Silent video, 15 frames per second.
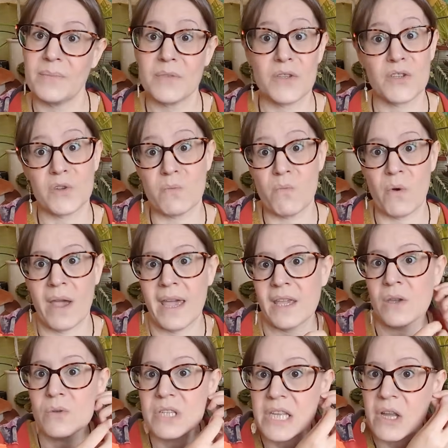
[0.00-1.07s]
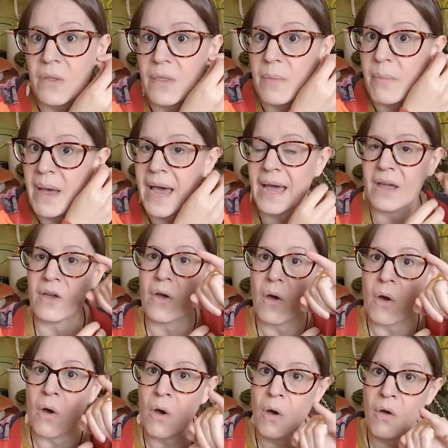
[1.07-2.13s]
somewhere, usually on the back
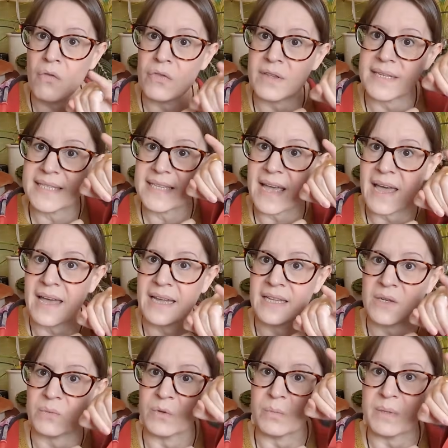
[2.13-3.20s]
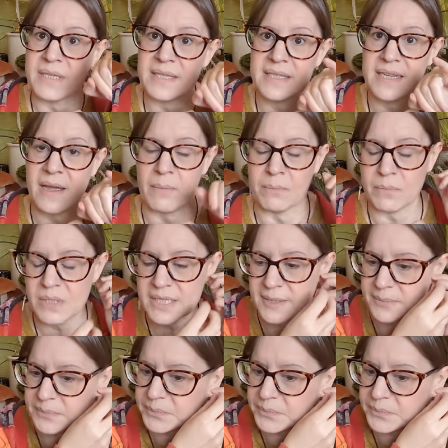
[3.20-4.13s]
or on the side, it will be stamped.